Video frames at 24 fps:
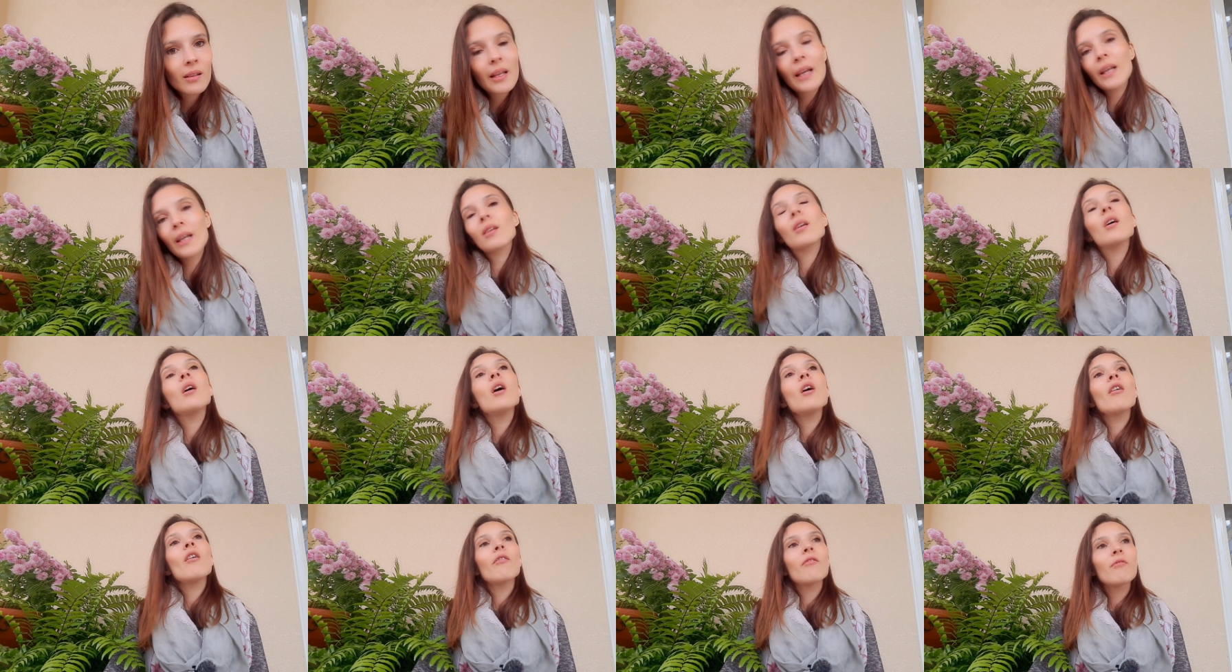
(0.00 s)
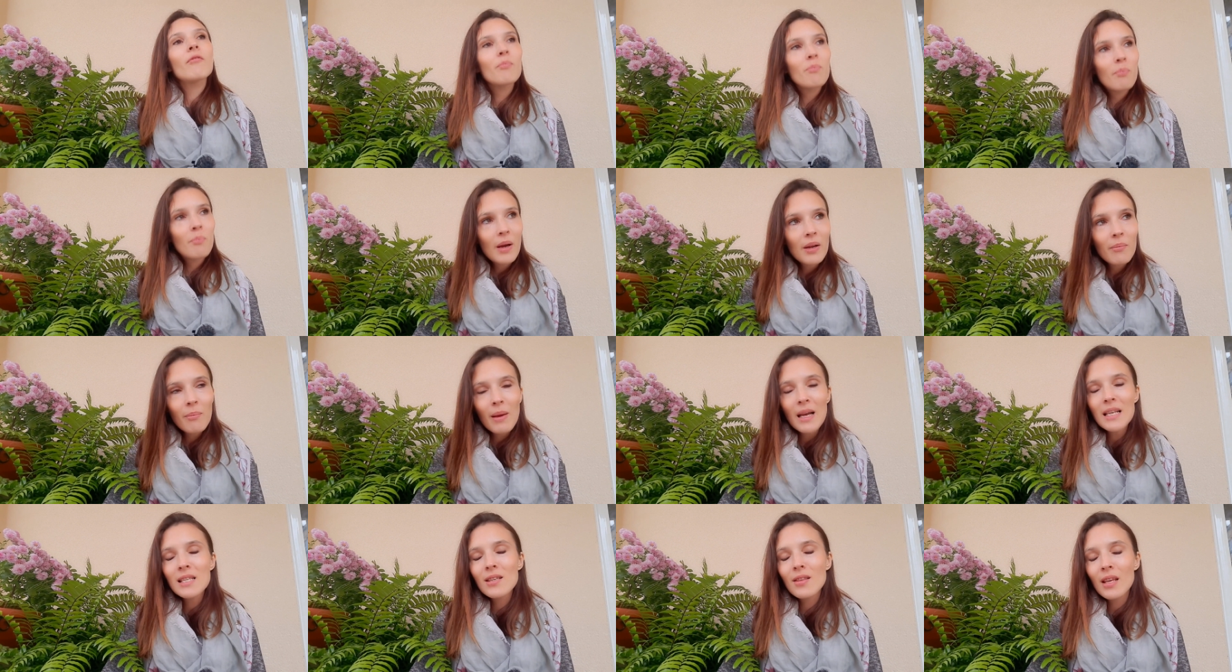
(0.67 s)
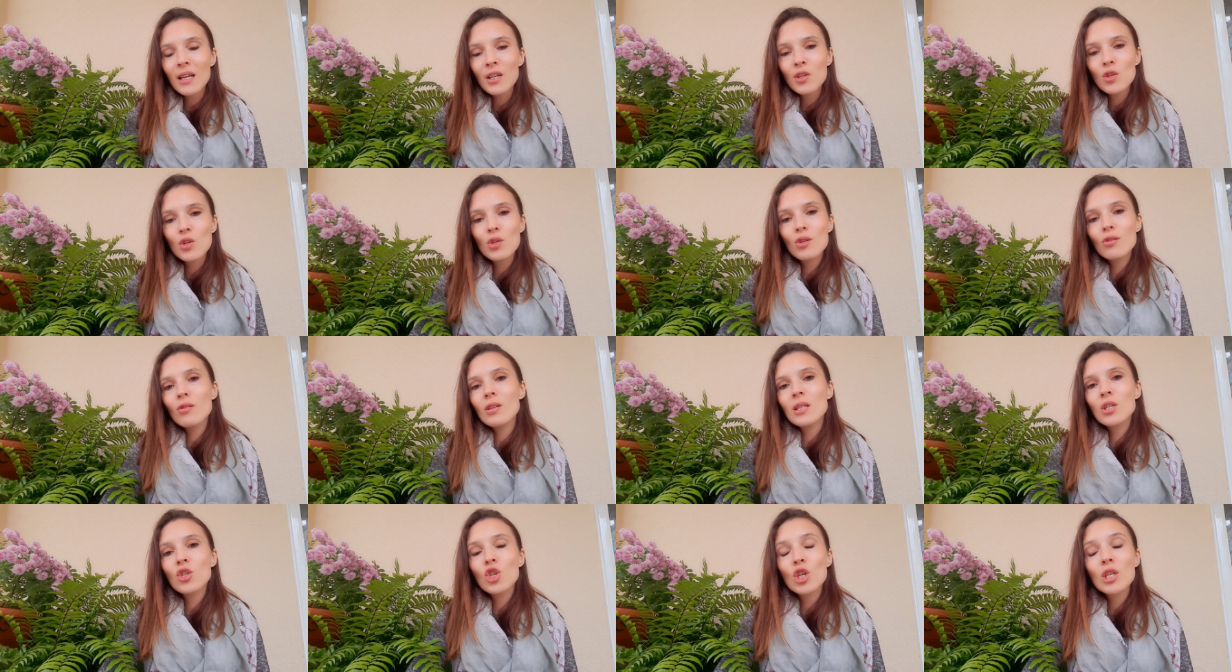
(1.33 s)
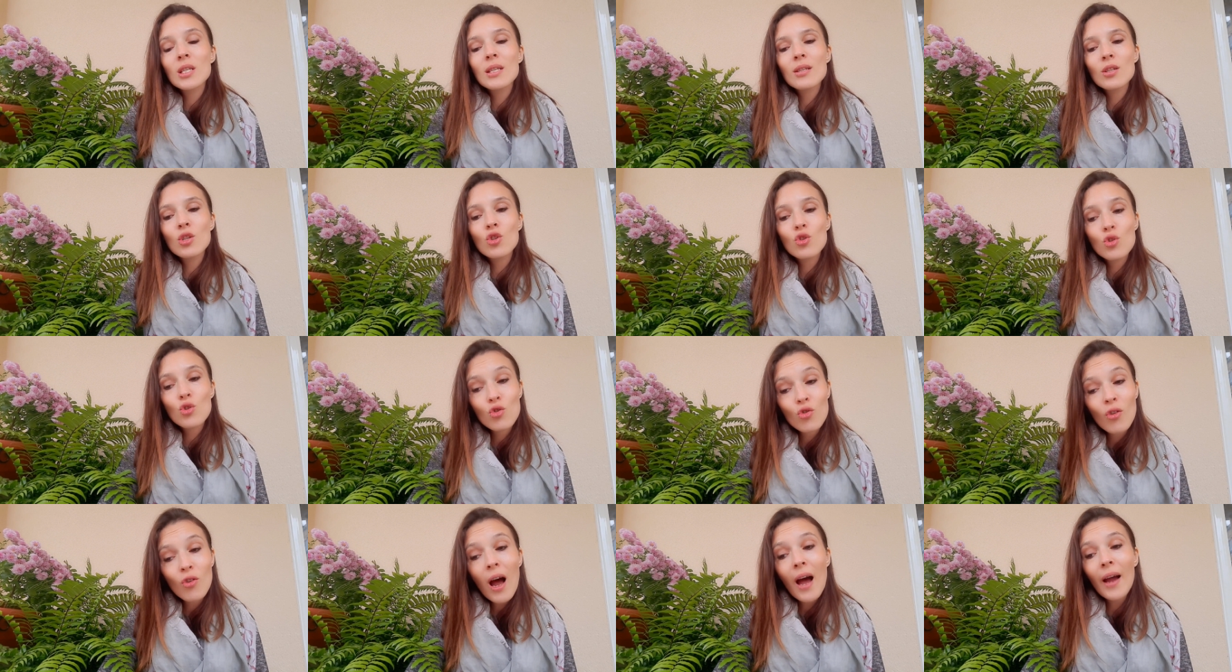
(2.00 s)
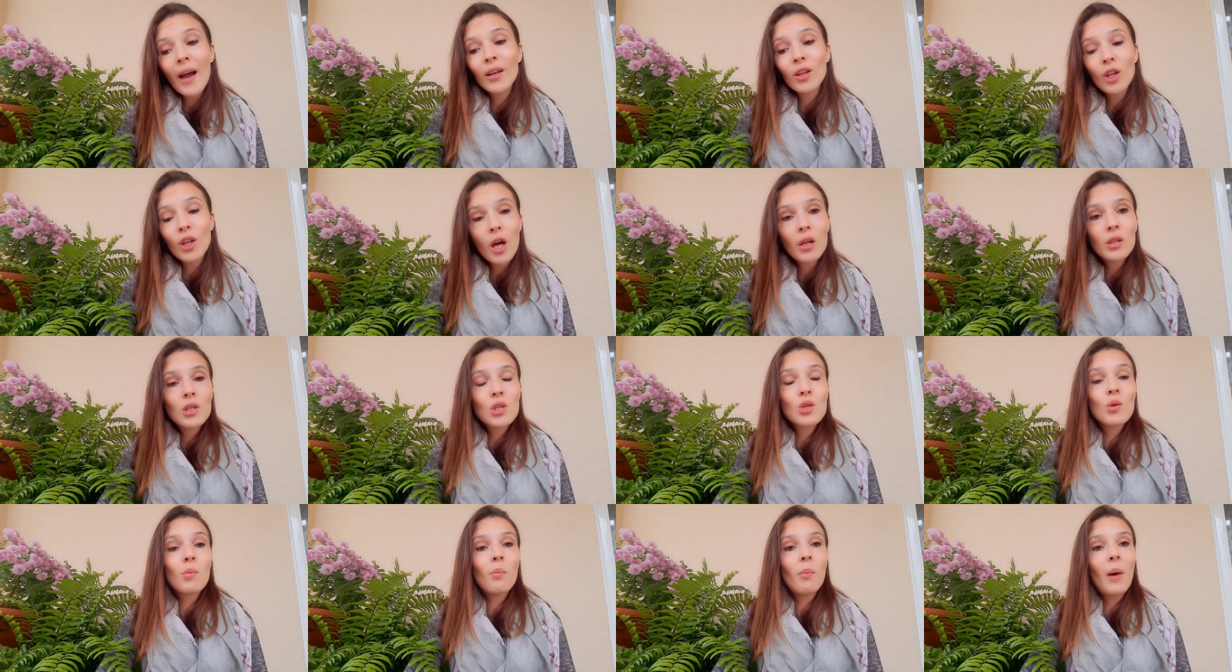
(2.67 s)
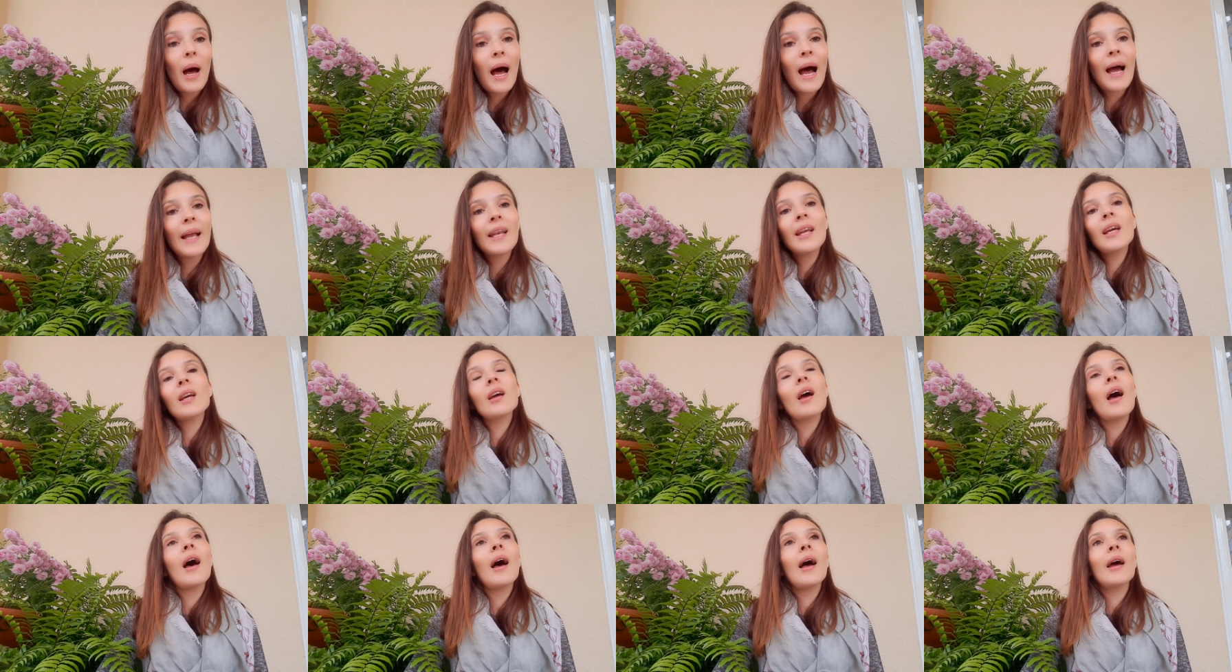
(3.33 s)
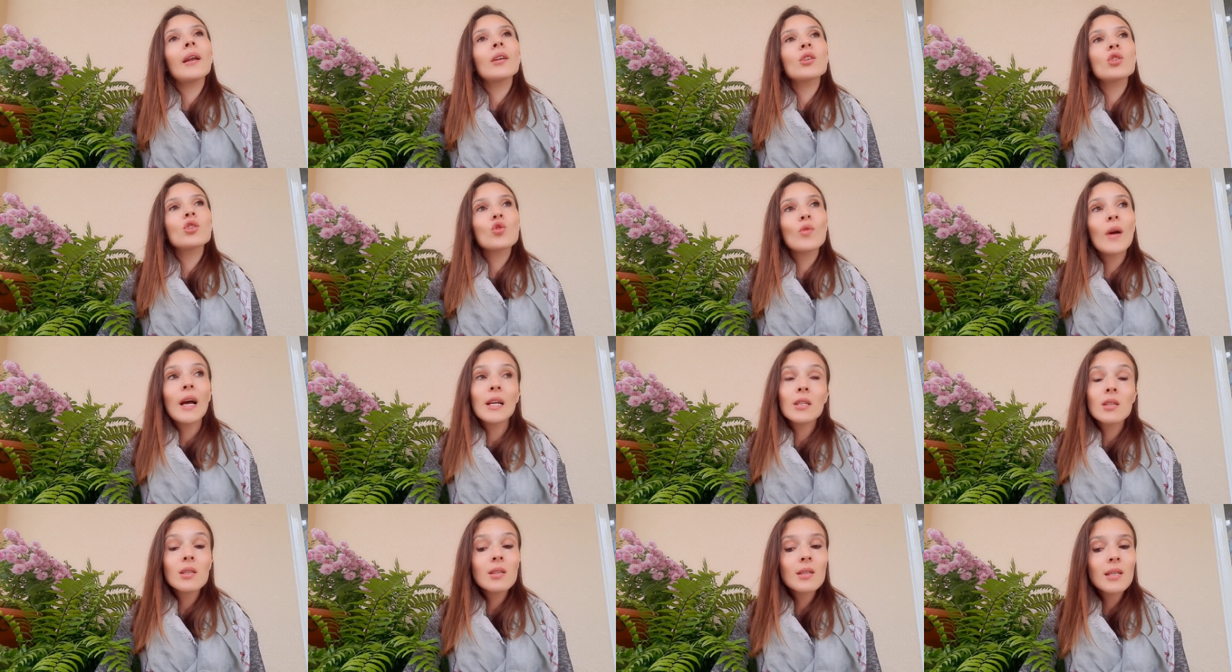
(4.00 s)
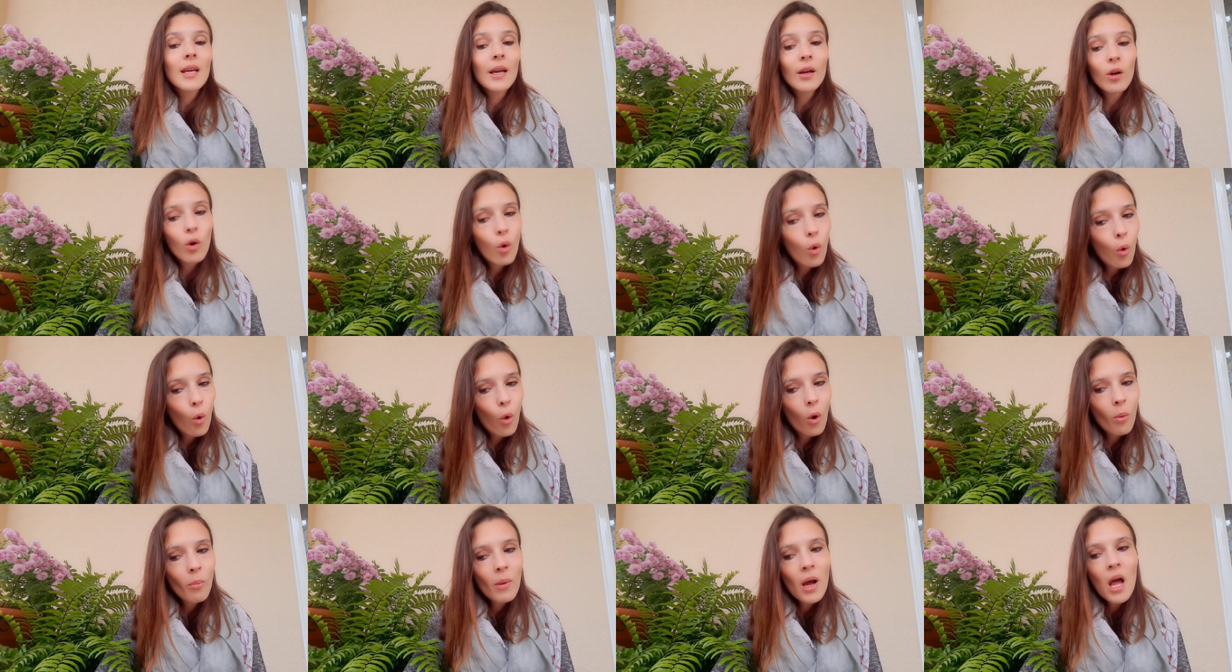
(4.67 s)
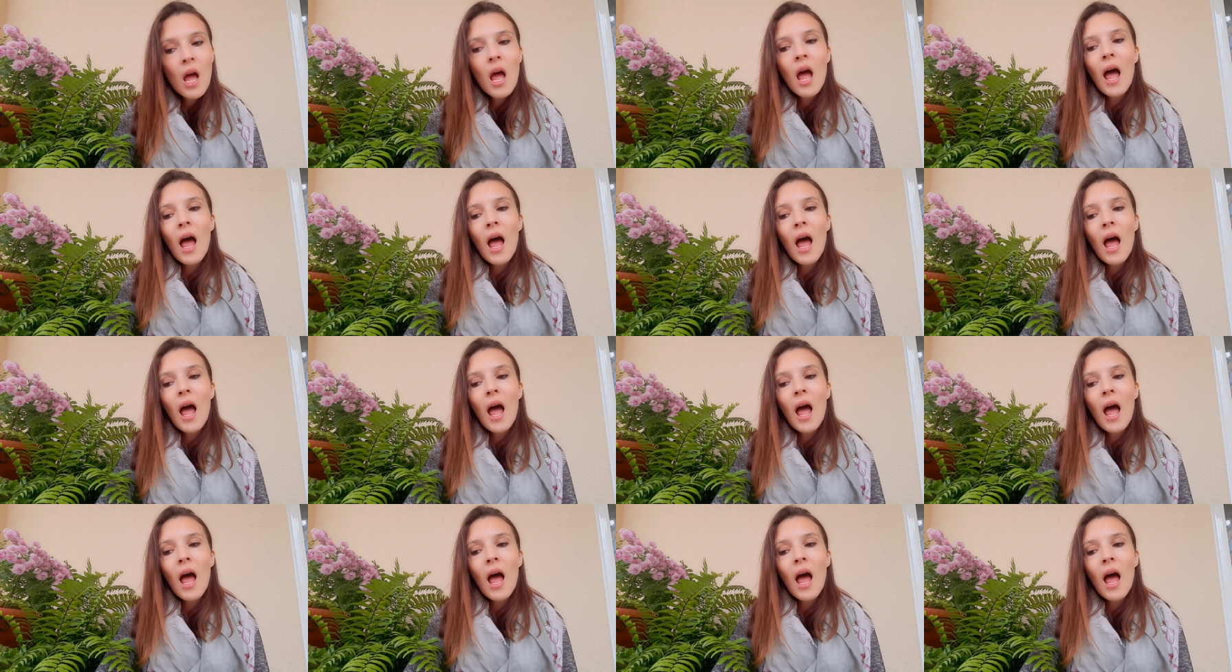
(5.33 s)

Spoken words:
Like, best thing to do is just try not to panic and try to stay calm.